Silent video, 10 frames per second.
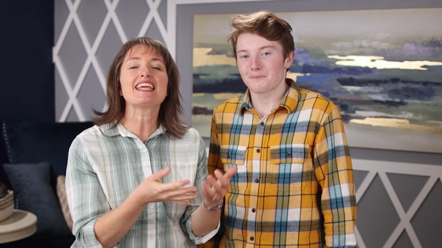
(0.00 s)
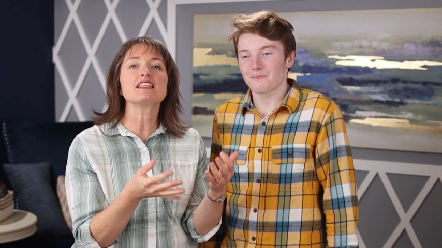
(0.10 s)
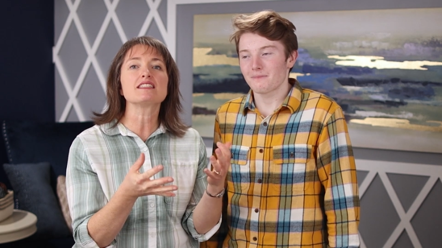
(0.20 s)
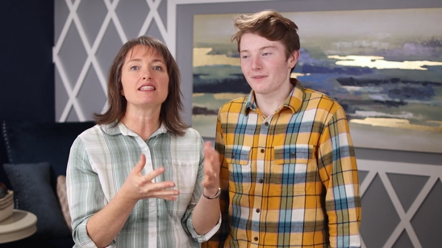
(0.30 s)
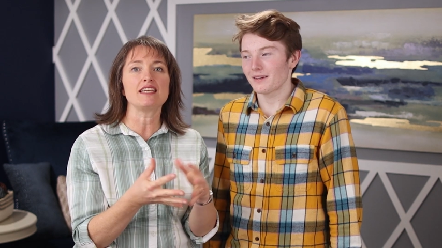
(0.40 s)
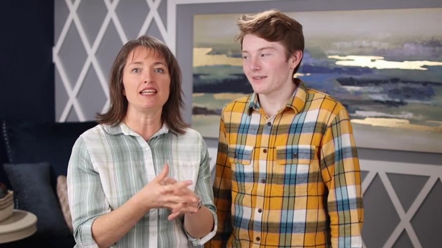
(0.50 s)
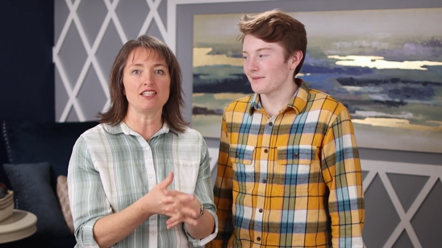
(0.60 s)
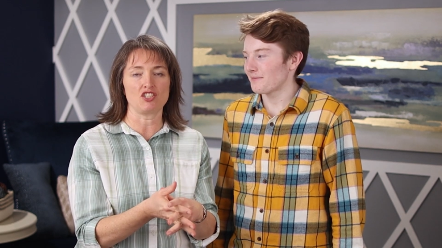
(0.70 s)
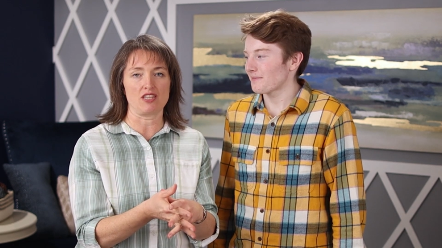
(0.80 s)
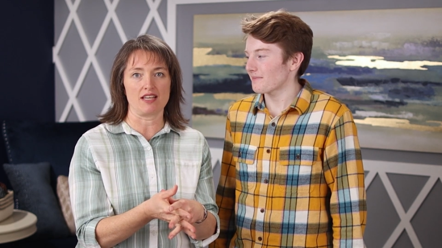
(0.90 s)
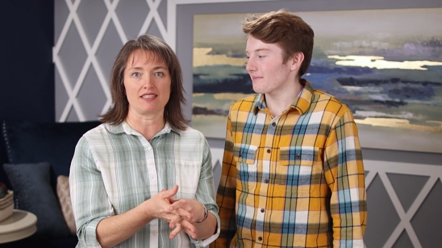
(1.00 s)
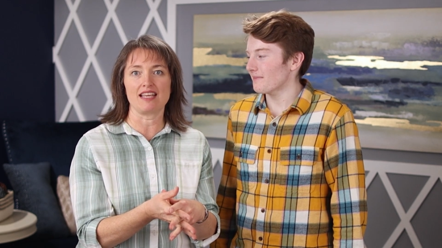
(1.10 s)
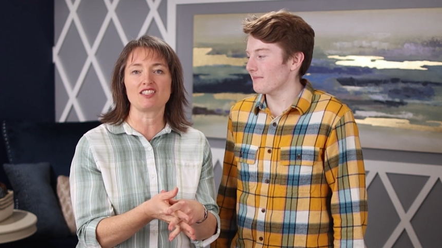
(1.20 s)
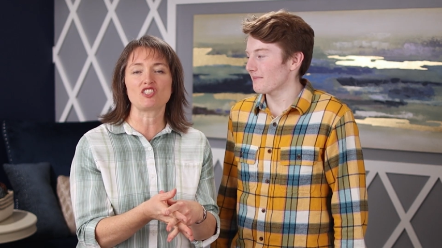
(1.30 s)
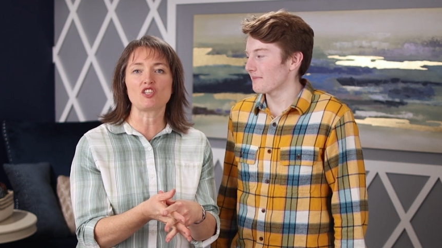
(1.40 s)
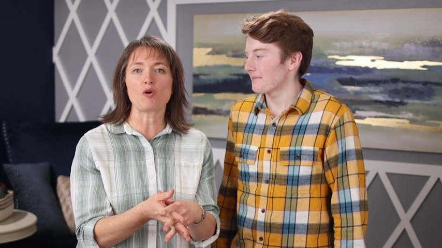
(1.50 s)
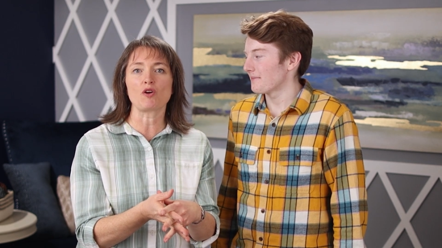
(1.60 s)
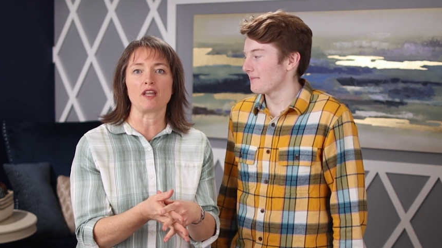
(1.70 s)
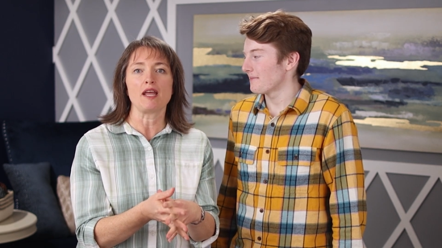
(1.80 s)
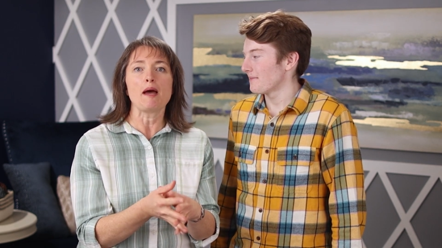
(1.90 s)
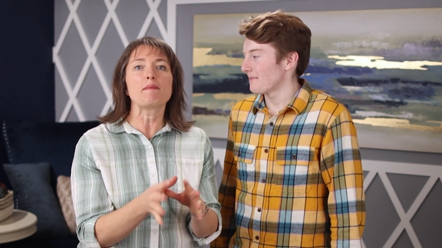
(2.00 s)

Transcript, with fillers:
Speaker 1: can teach this. It's so good.